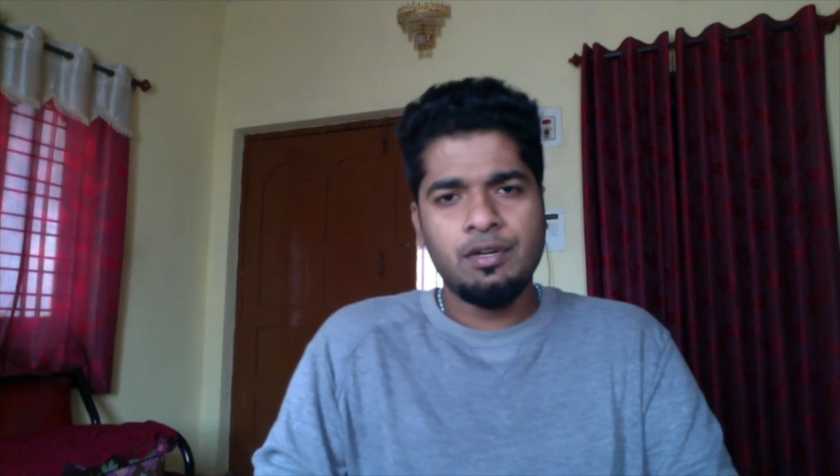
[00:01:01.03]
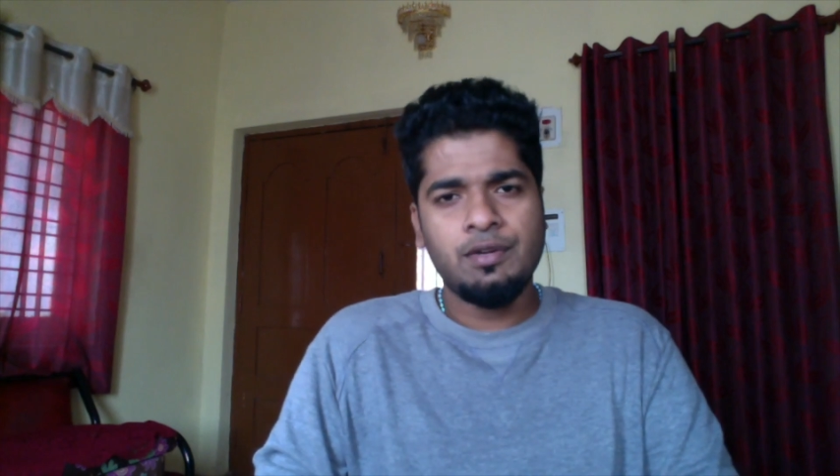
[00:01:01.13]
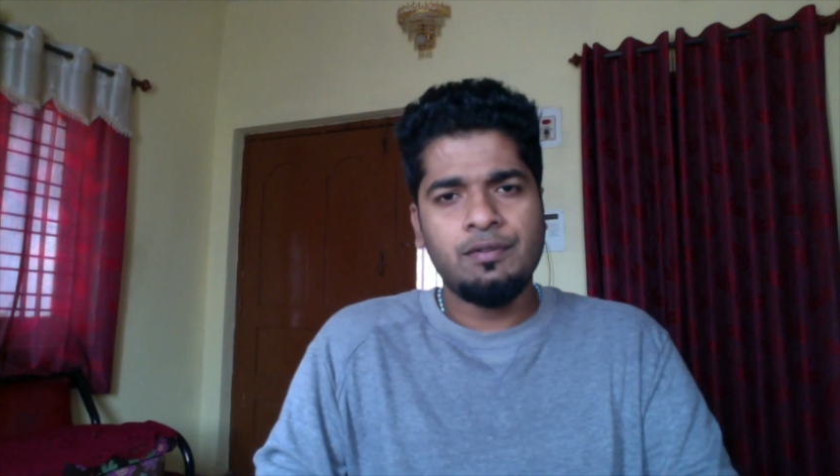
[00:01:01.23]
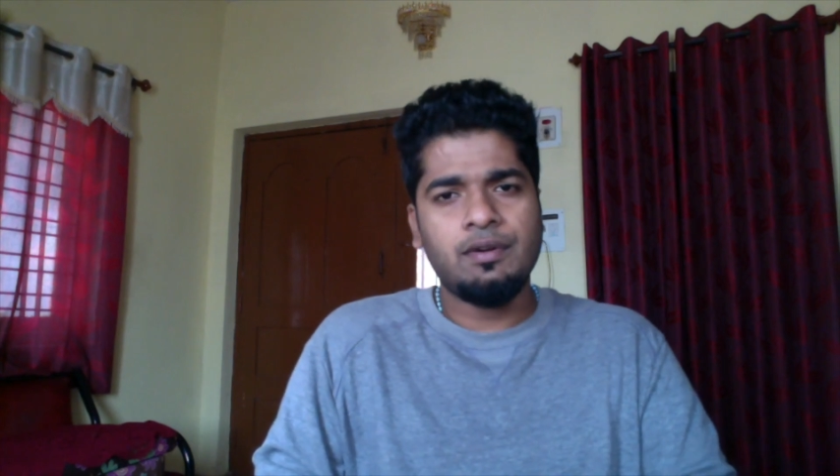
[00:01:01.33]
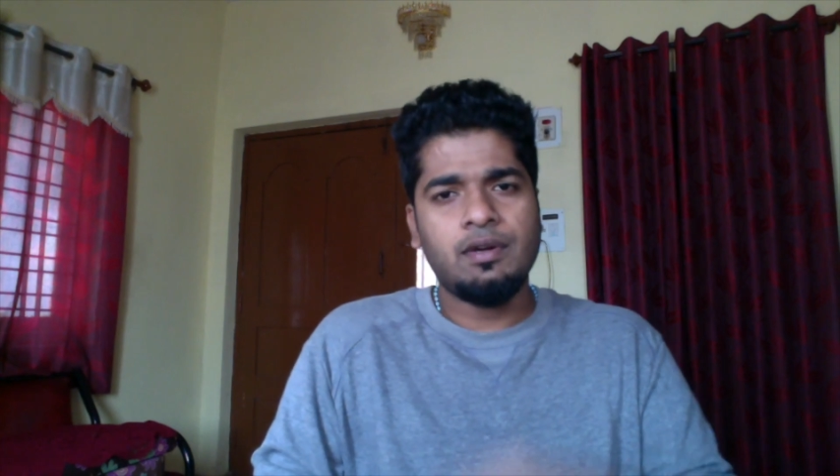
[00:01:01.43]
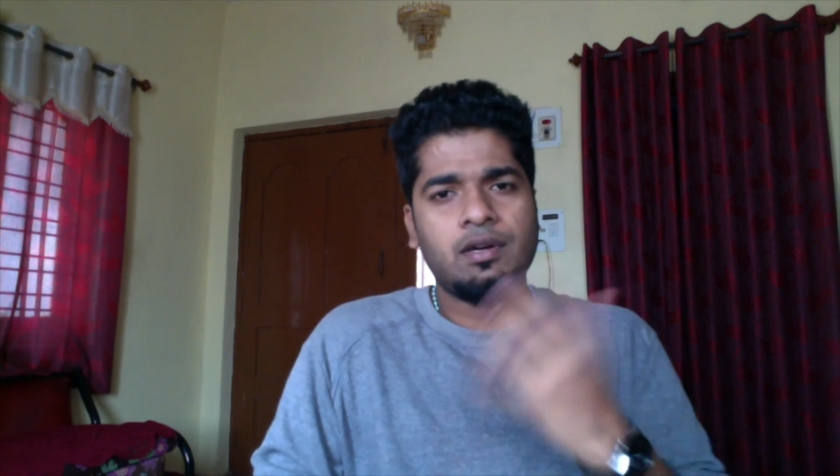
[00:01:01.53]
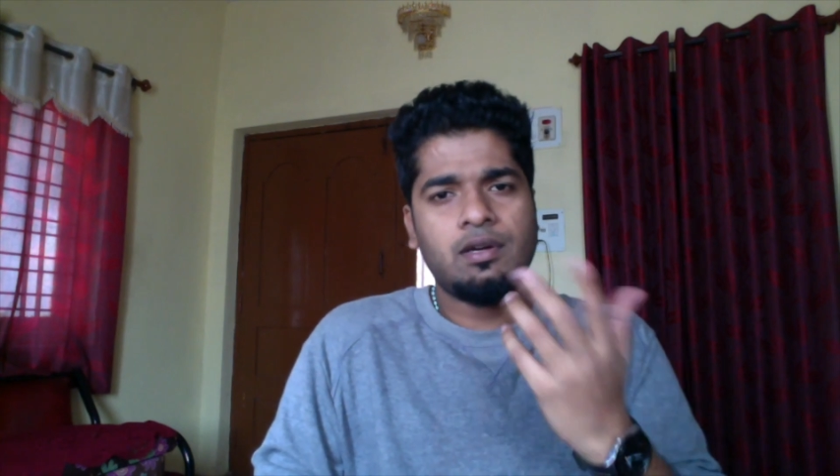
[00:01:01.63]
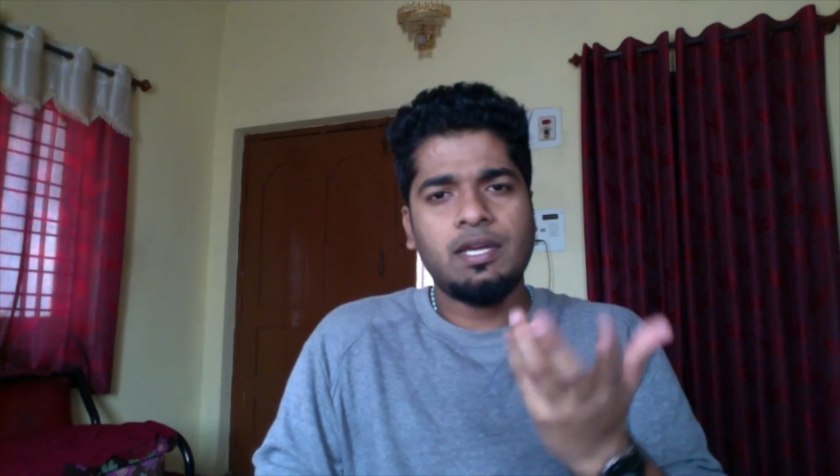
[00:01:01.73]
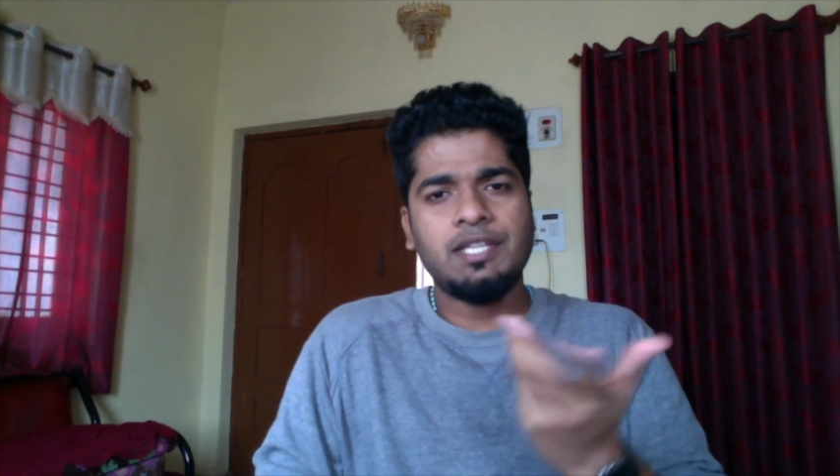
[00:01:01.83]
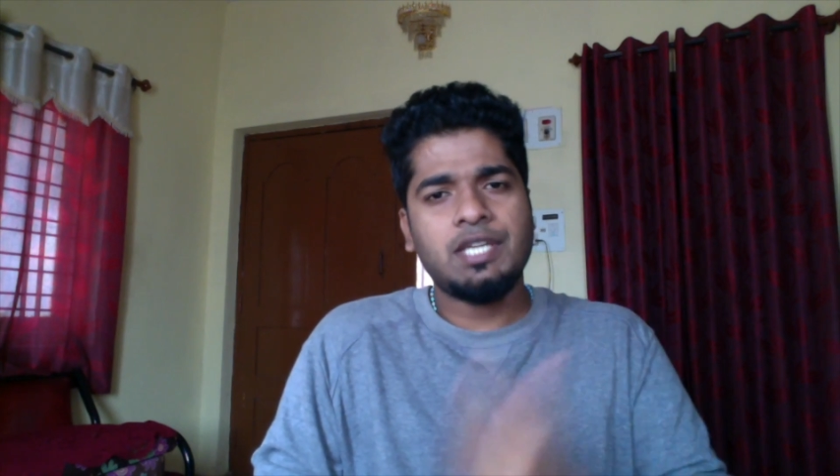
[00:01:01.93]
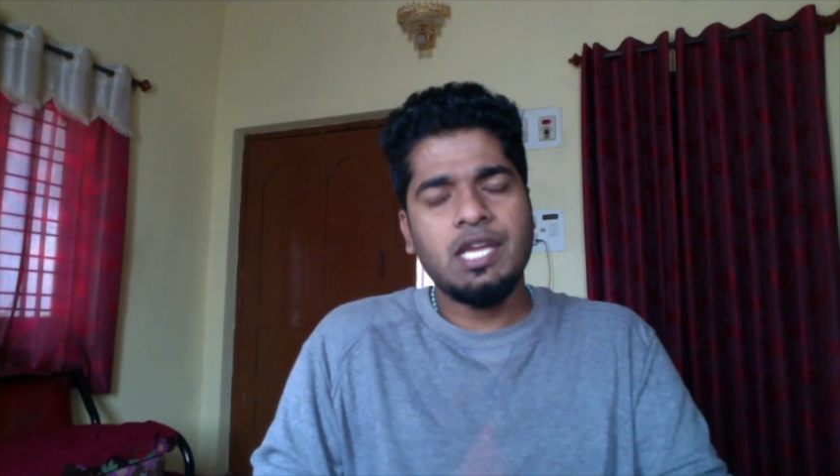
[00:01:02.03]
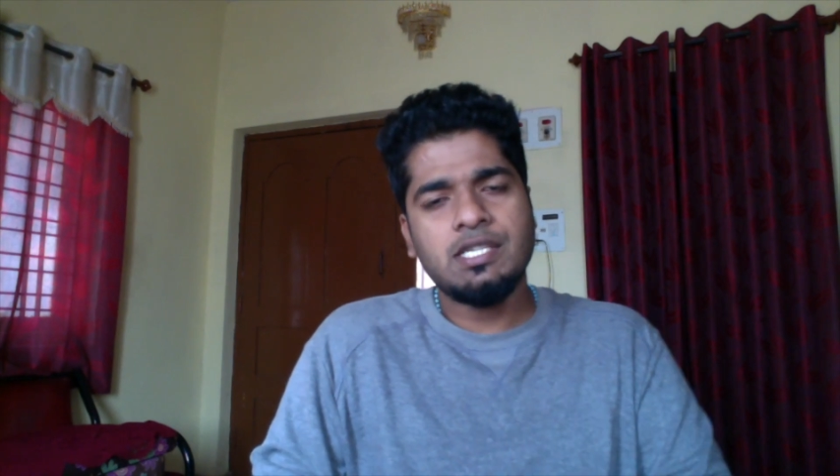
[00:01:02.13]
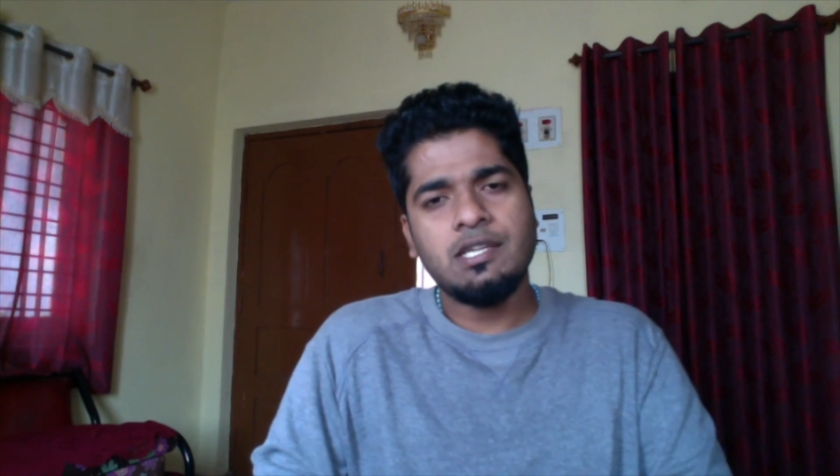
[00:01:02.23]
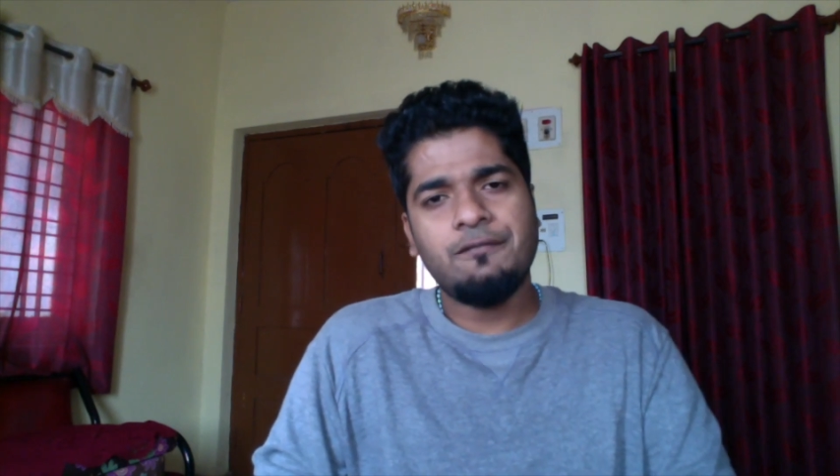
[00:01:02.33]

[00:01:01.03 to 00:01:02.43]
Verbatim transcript: uh, educational